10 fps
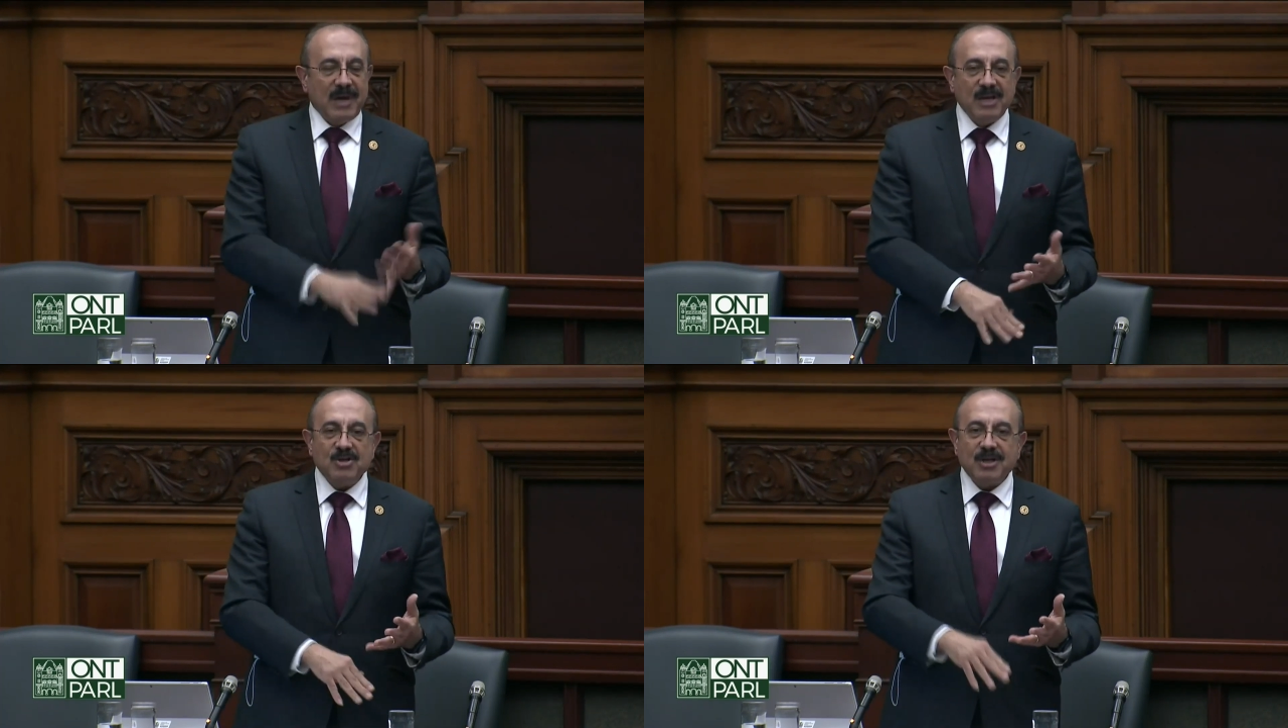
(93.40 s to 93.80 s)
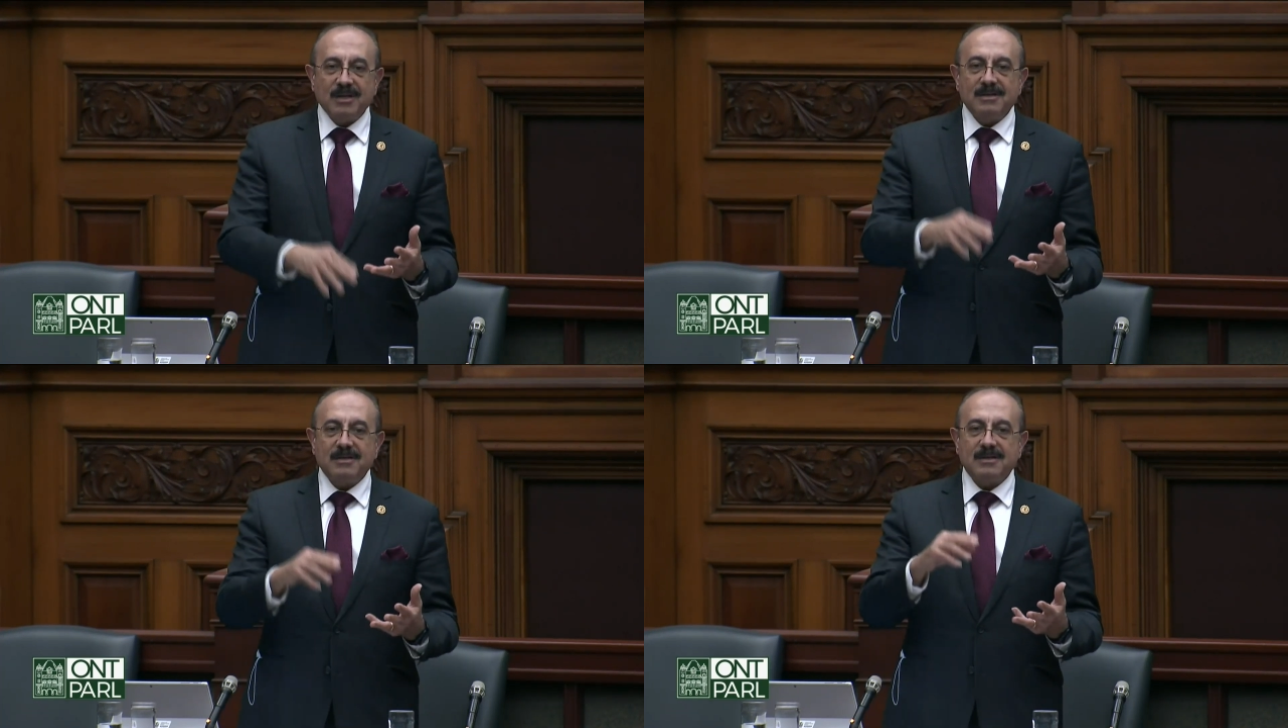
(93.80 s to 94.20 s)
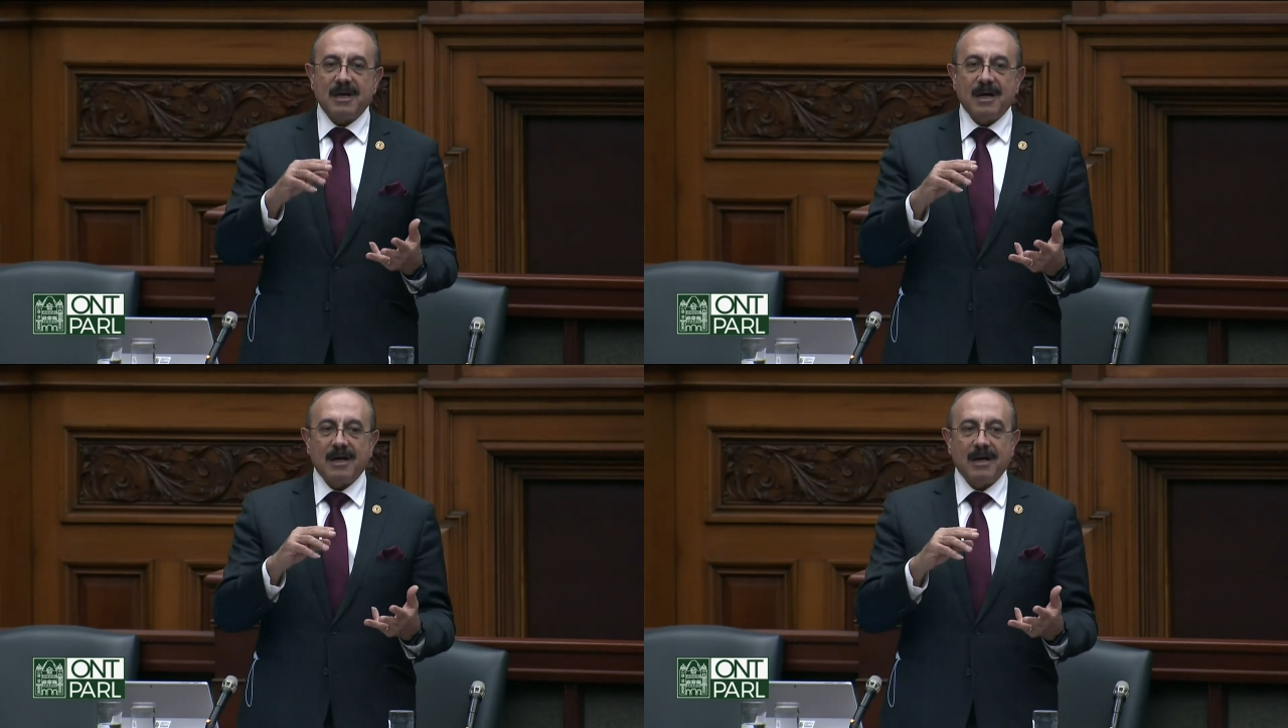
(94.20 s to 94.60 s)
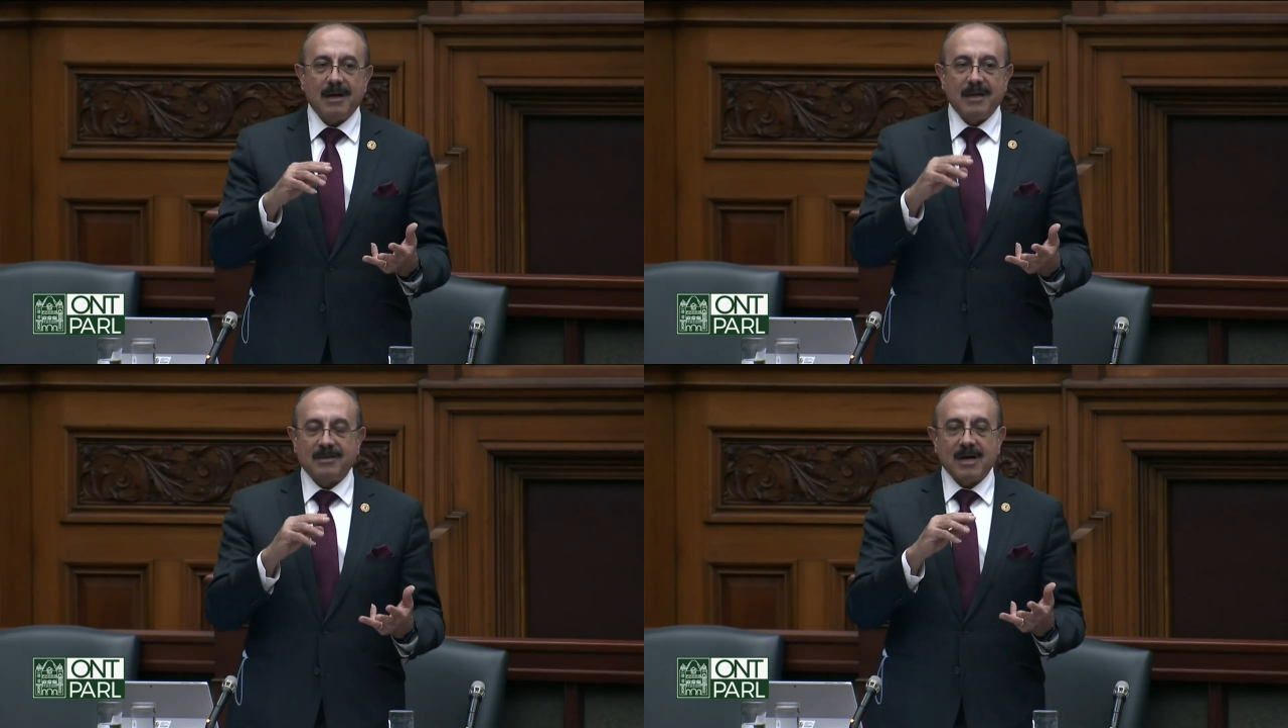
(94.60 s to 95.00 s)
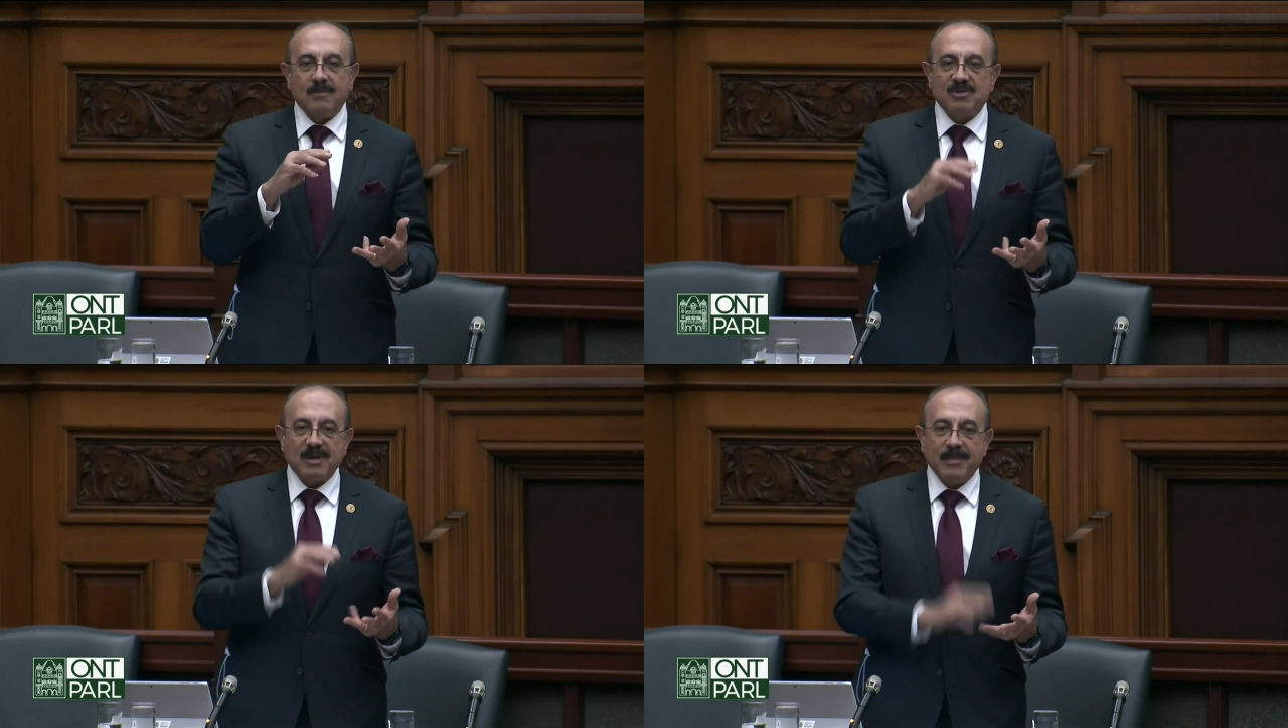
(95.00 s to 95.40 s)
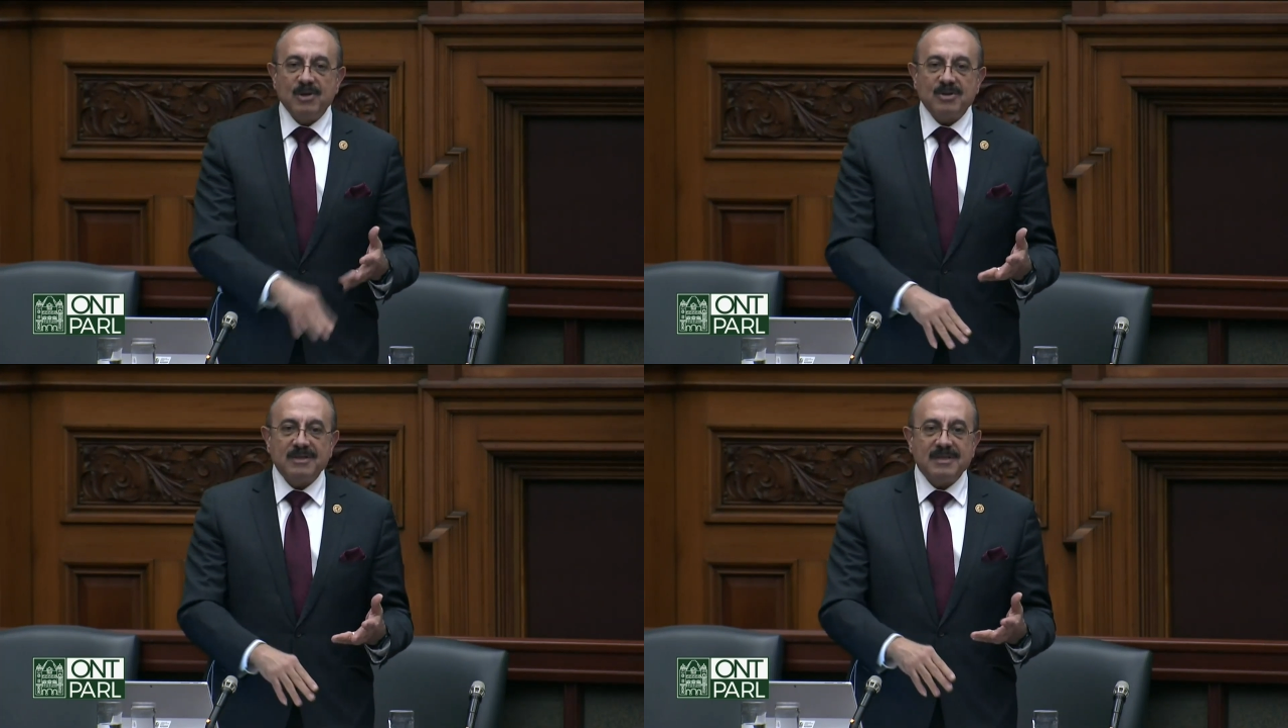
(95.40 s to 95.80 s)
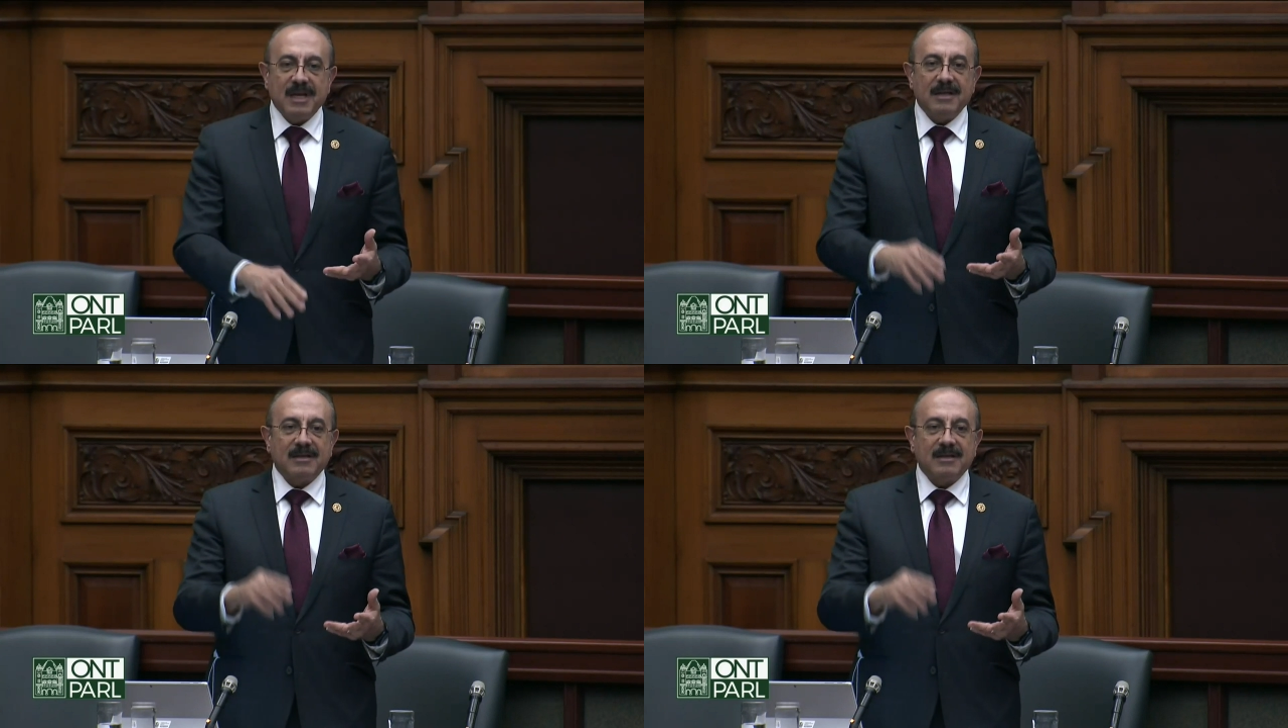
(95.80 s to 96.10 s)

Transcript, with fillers: patients, uh, it comes with emergency,